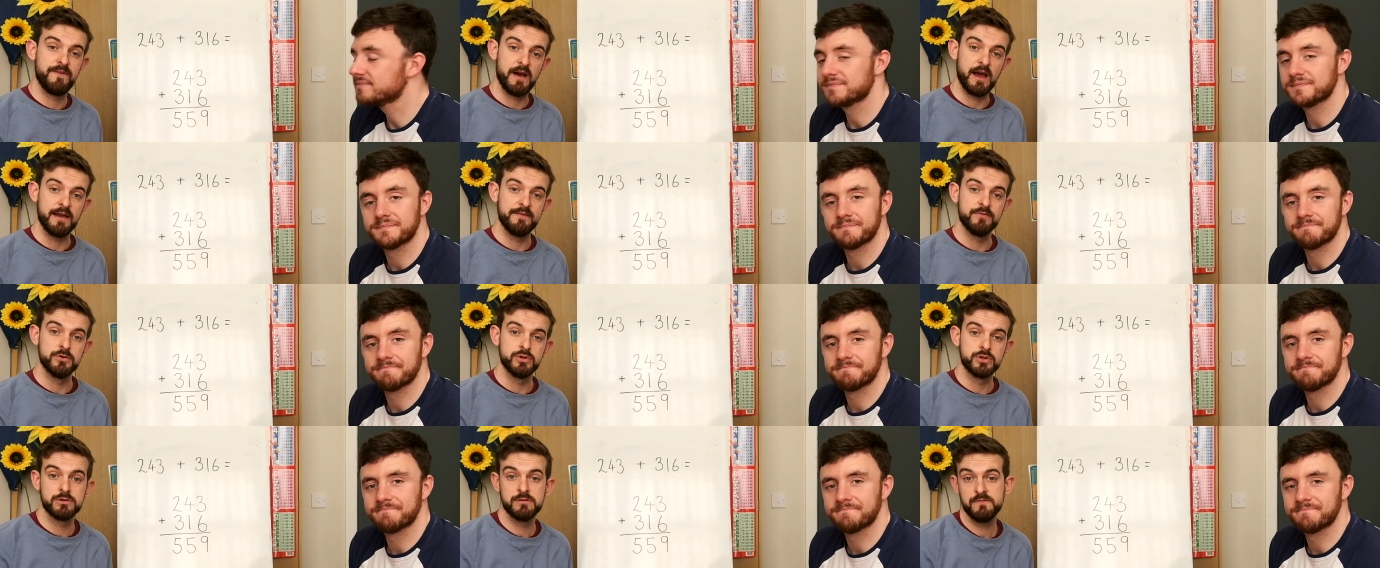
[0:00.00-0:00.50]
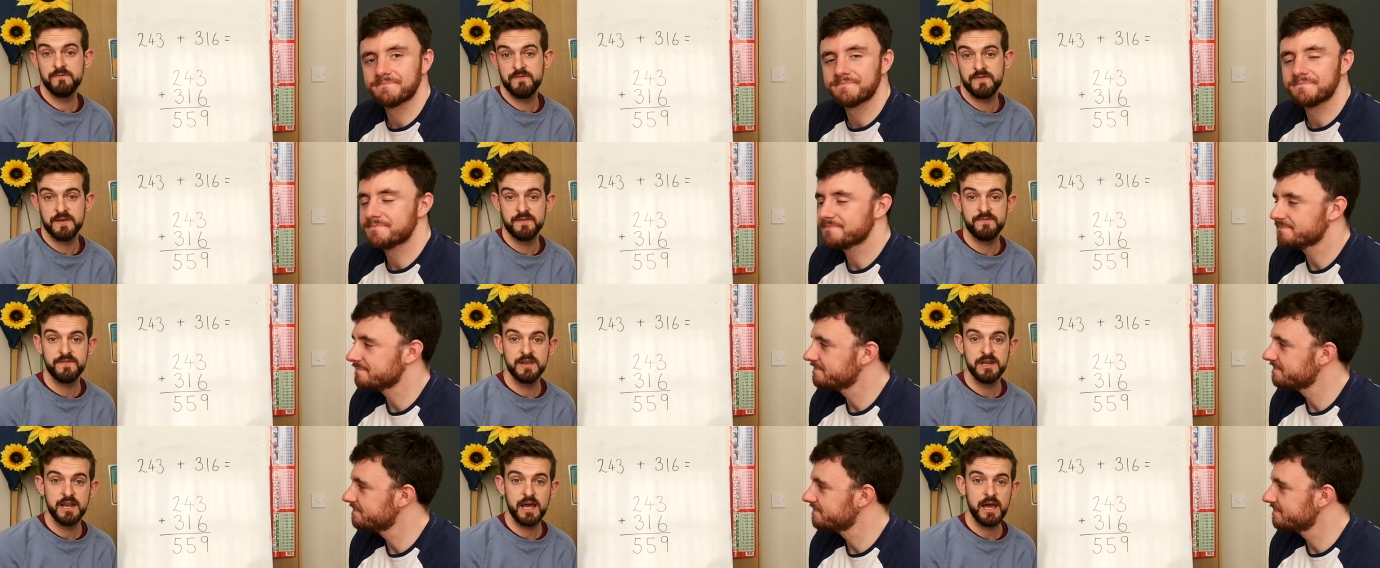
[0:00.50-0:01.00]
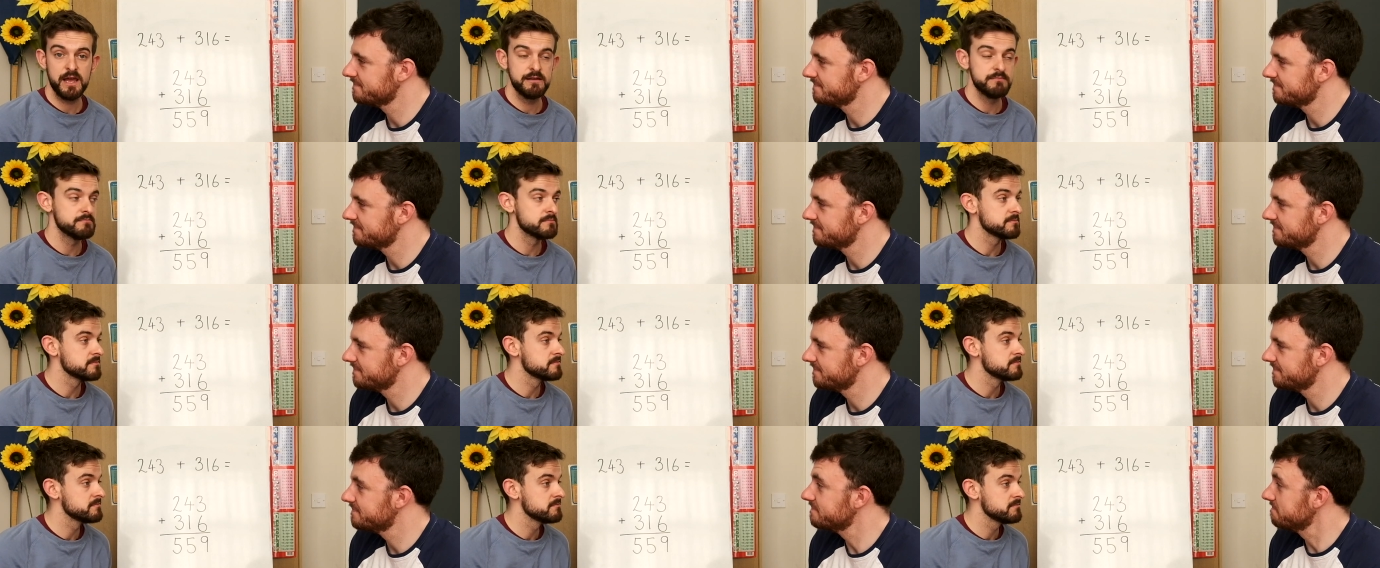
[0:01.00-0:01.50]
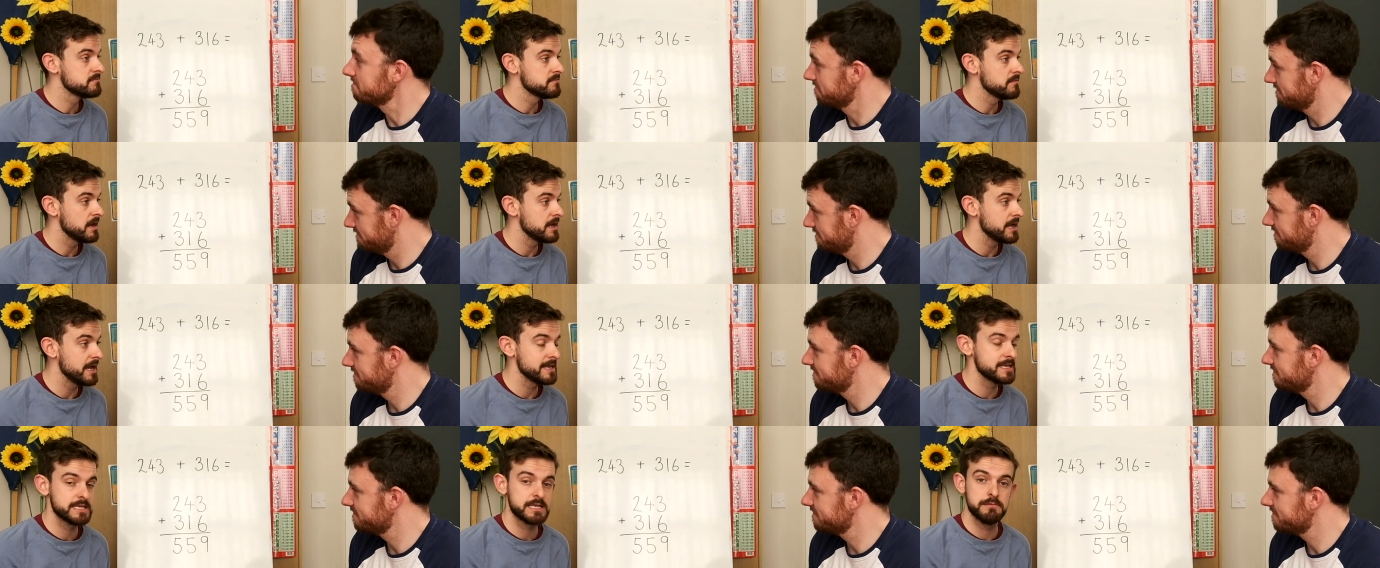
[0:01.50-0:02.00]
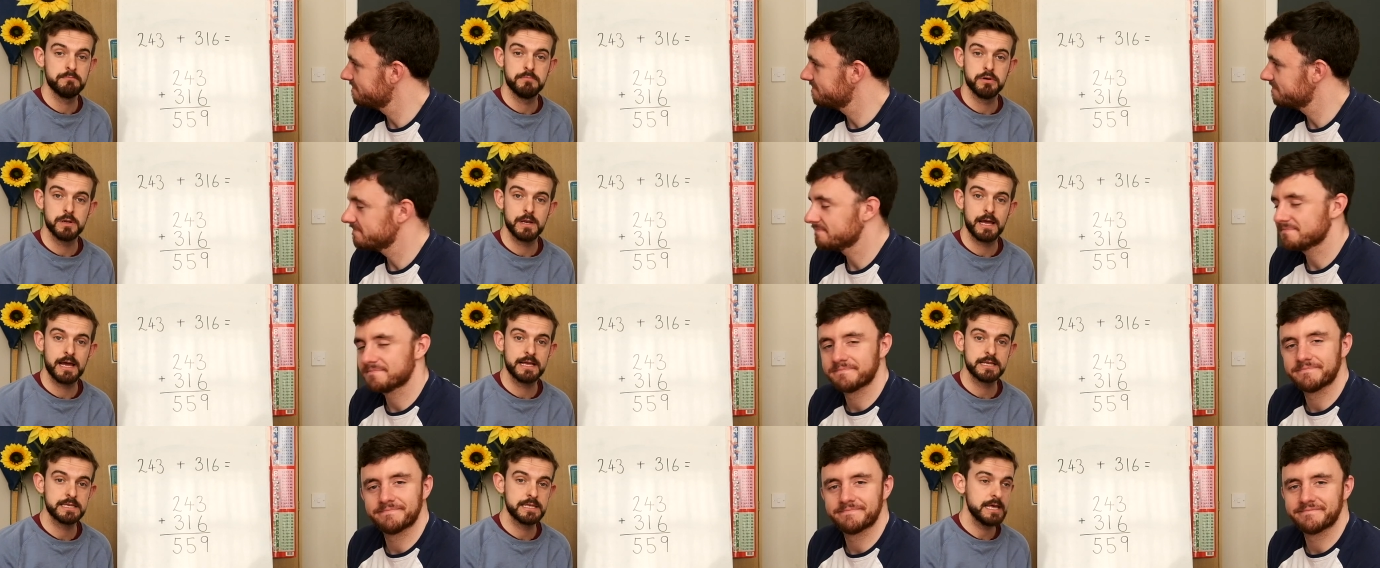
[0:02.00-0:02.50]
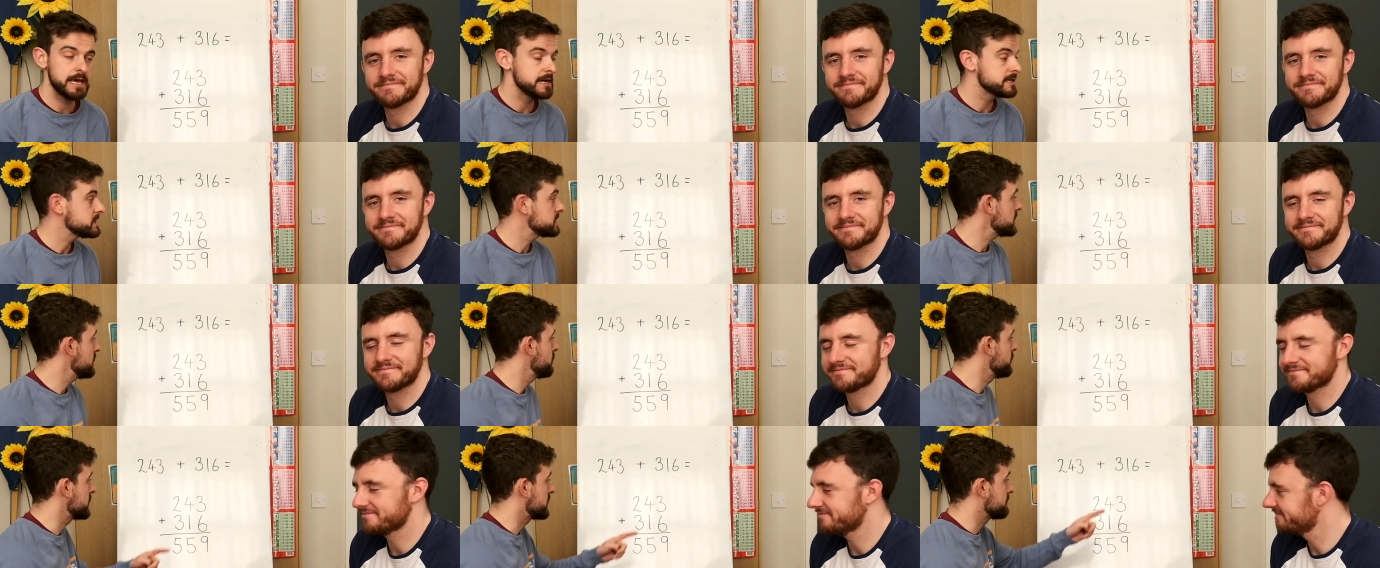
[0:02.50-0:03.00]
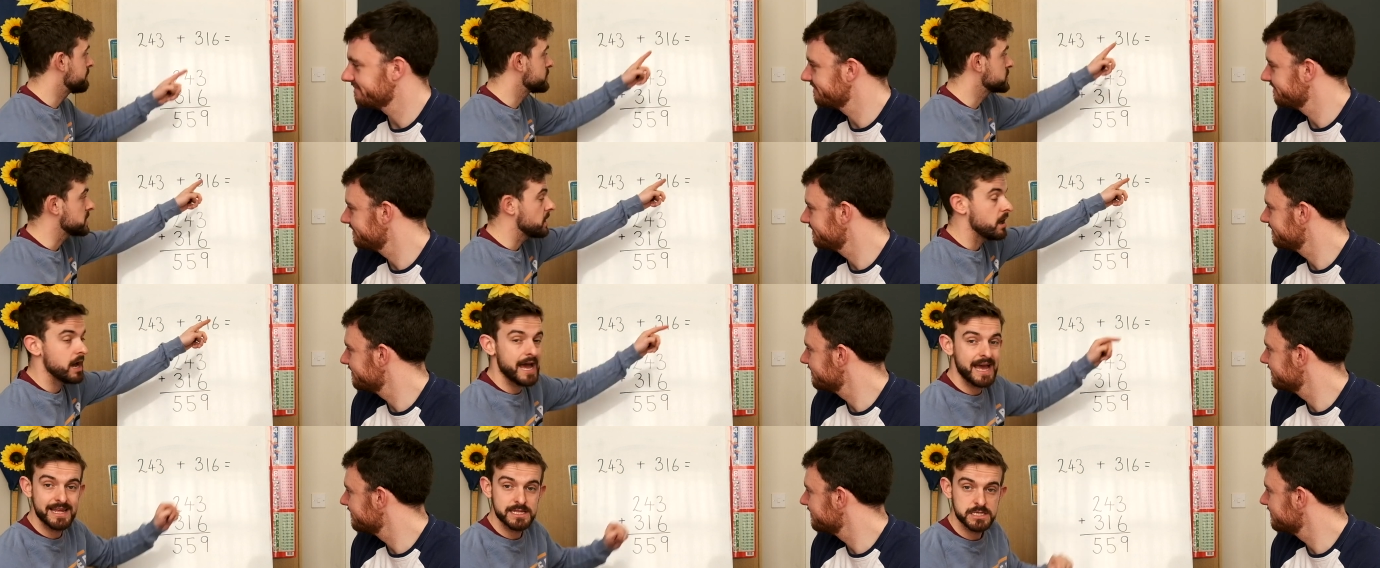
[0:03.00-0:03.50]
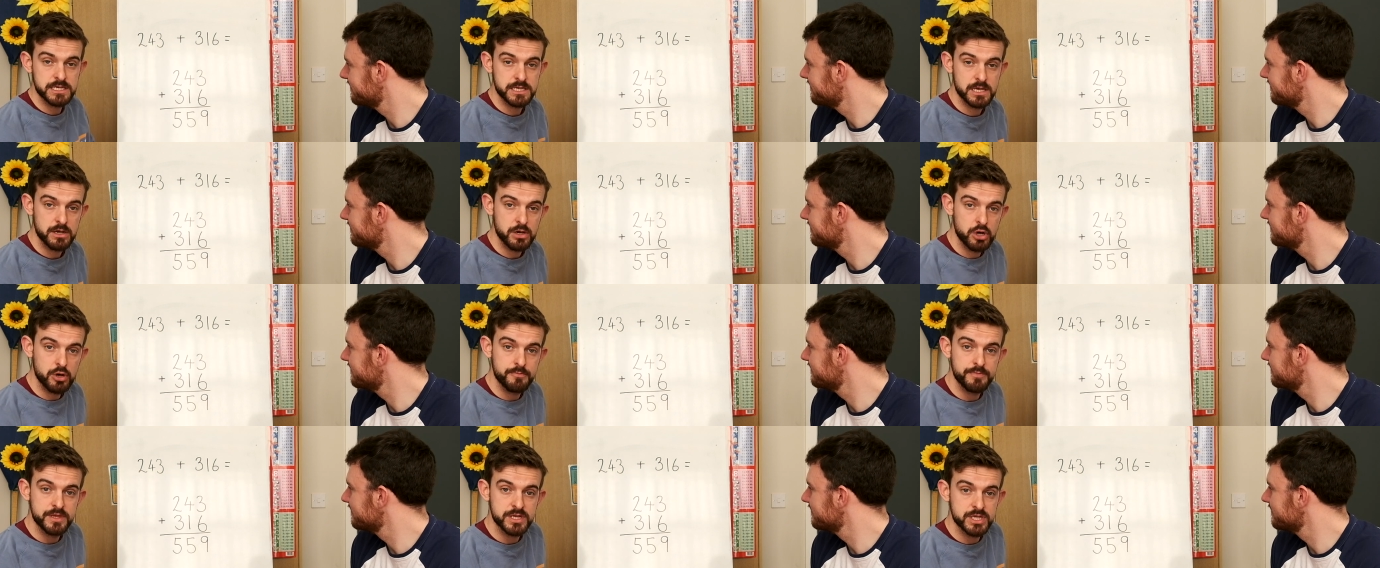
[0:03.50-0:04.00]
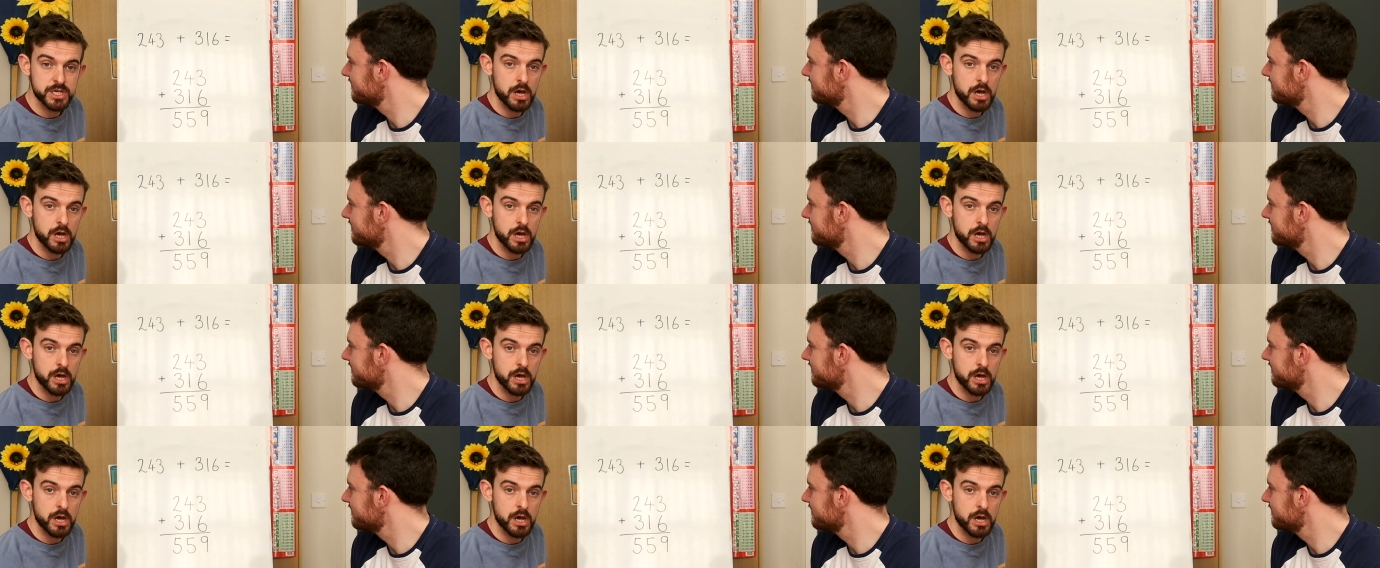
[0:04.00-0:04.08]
Speaker 1: 559. As simple as that. And we can put our answer up the